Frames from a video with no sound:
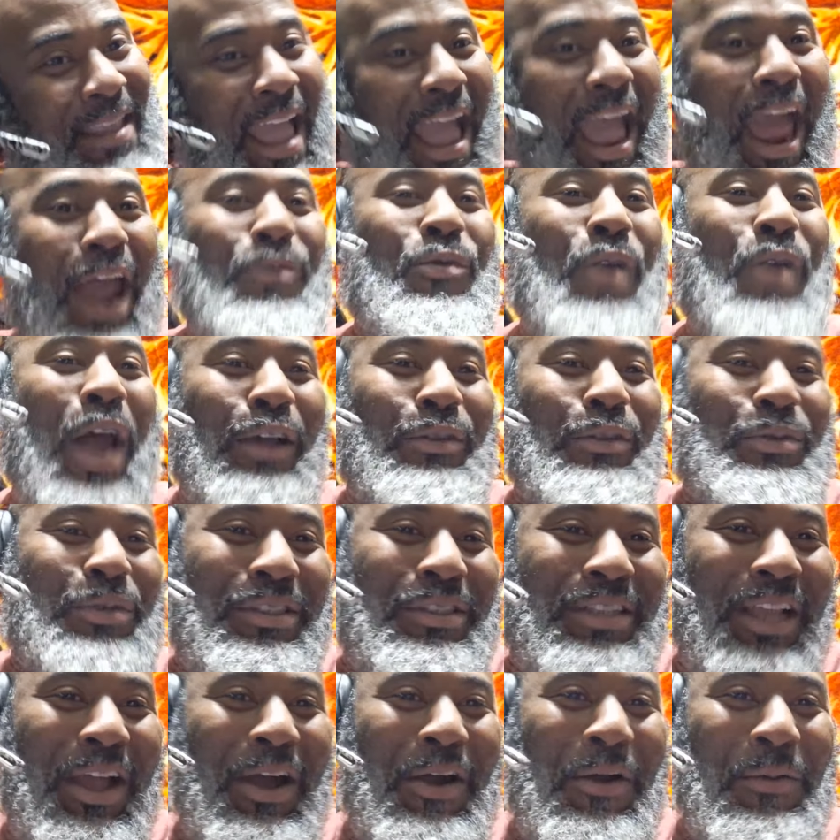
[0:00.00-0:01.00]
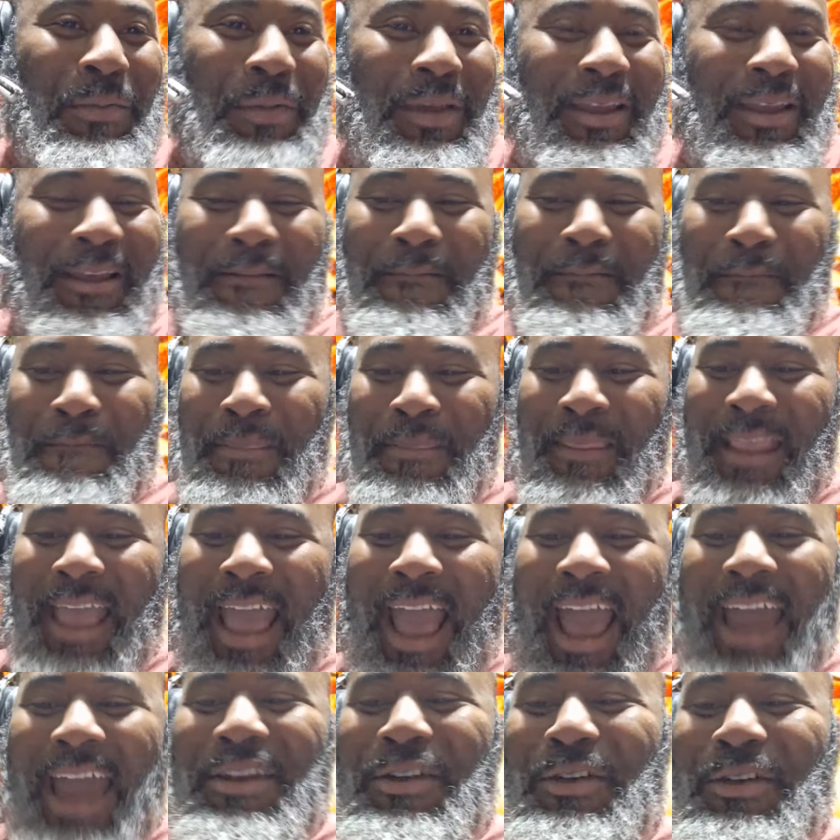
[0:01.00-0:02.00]
I rock with y'all, man.
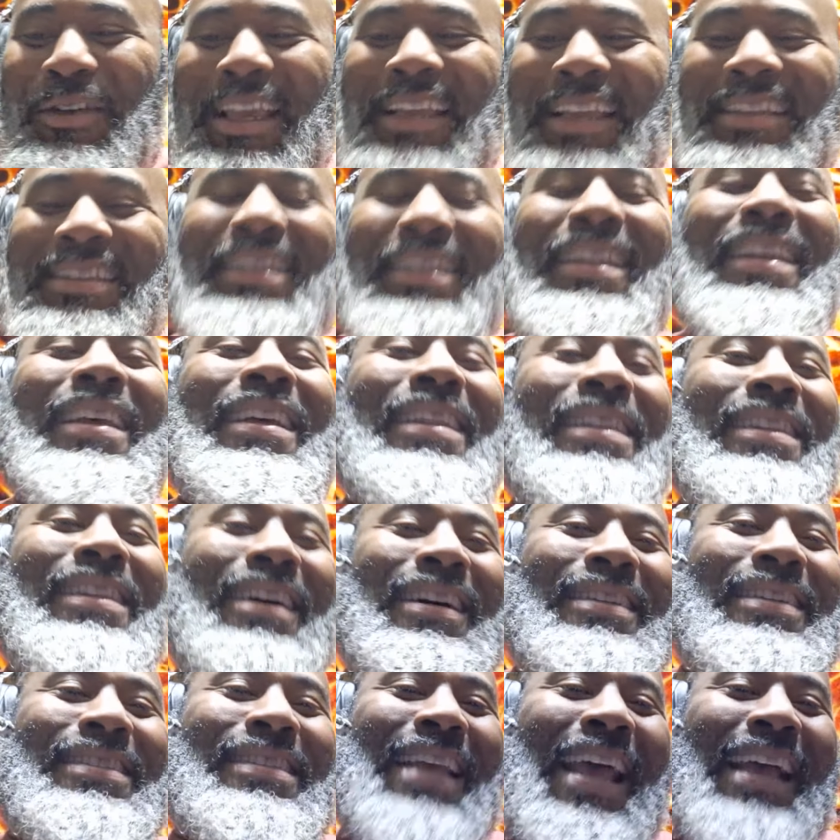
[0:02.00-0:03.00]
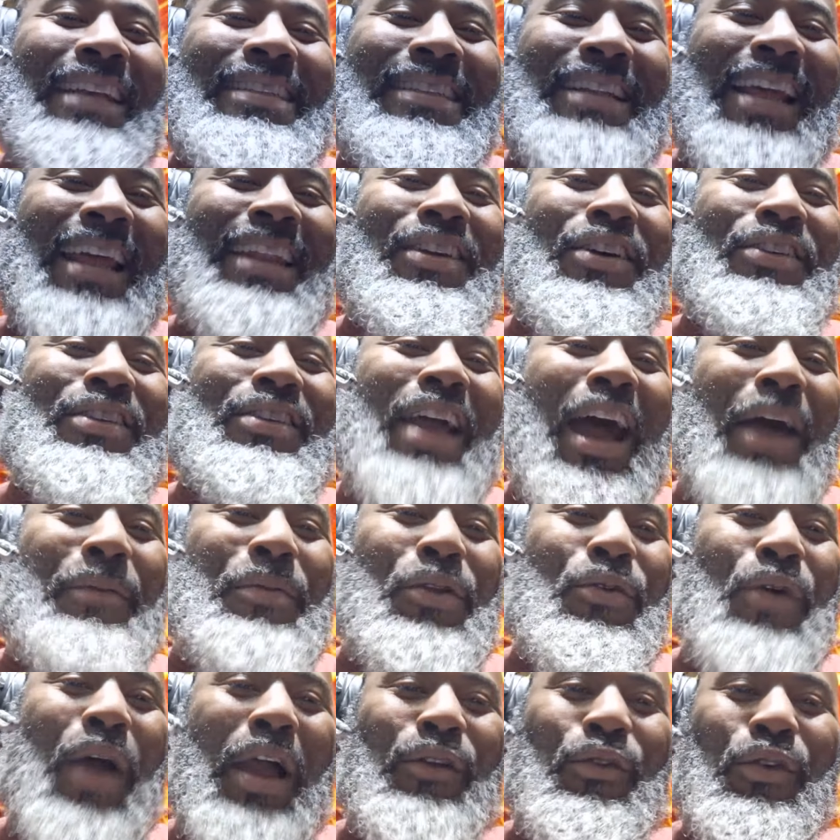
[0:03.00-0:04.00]
I know you look, Jackson, I know y'all
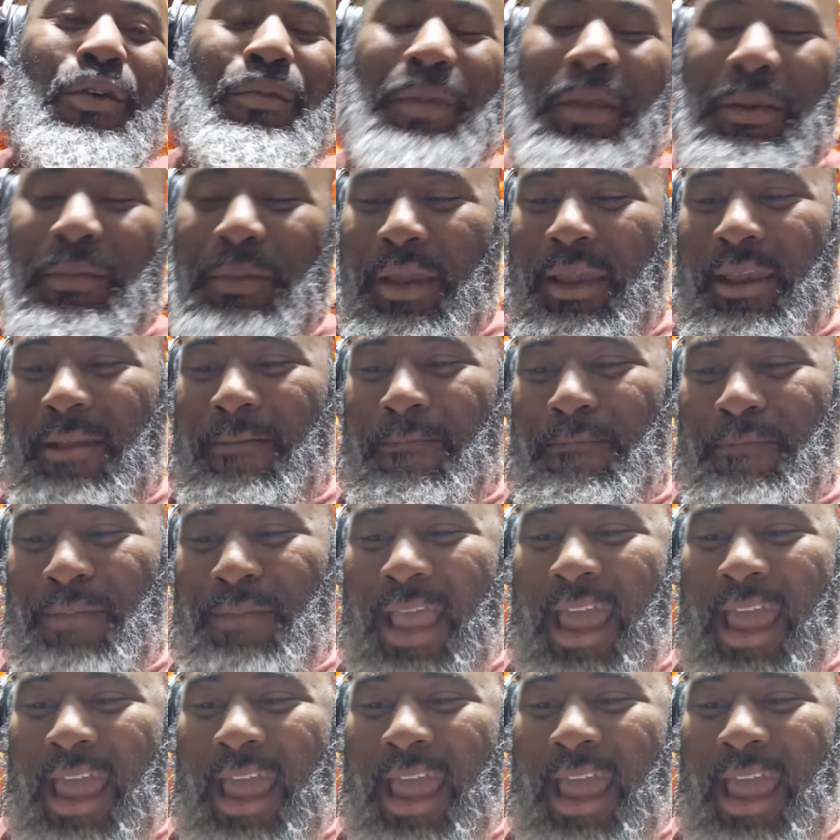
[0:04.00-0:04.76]
be rocking with me, man.